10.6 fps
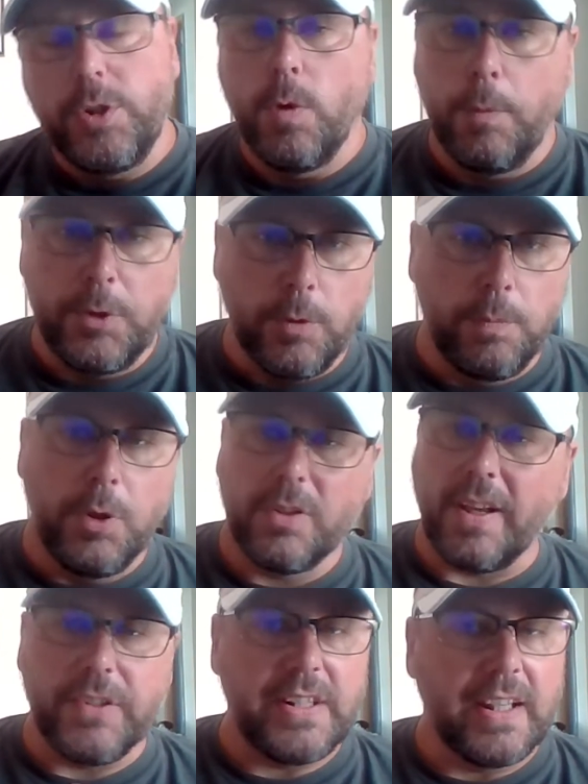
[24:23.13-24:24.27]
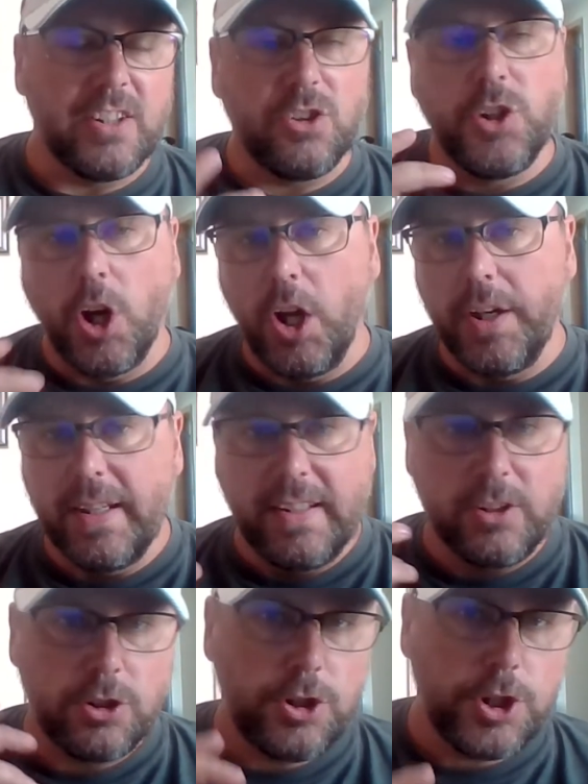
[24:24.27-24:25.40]
when you open your books, everything is done in
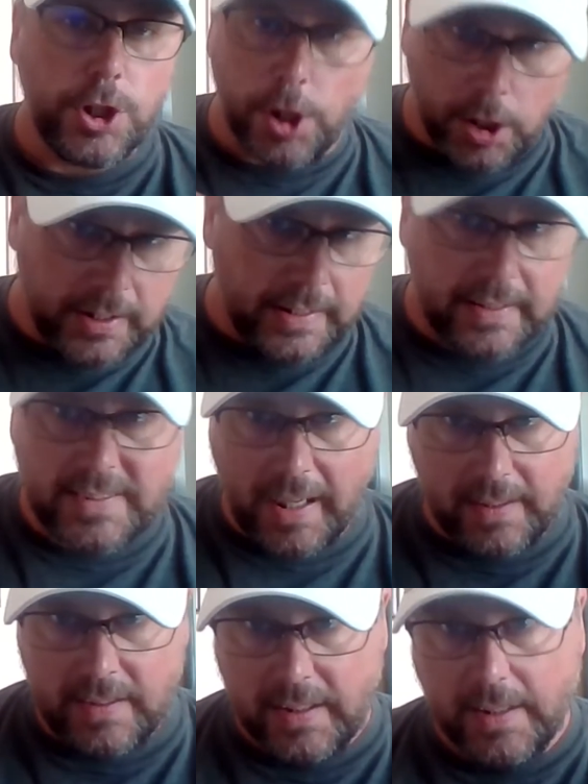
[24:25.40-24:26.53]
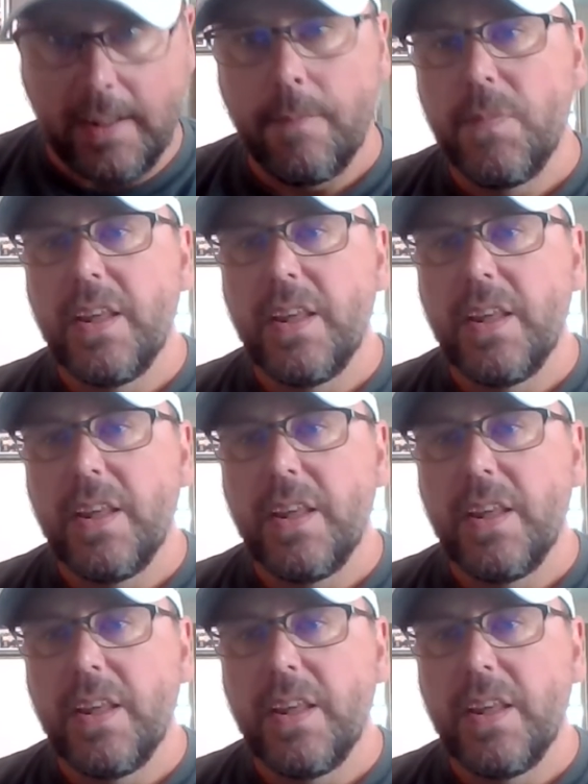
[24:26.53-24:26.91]
this chunking technique.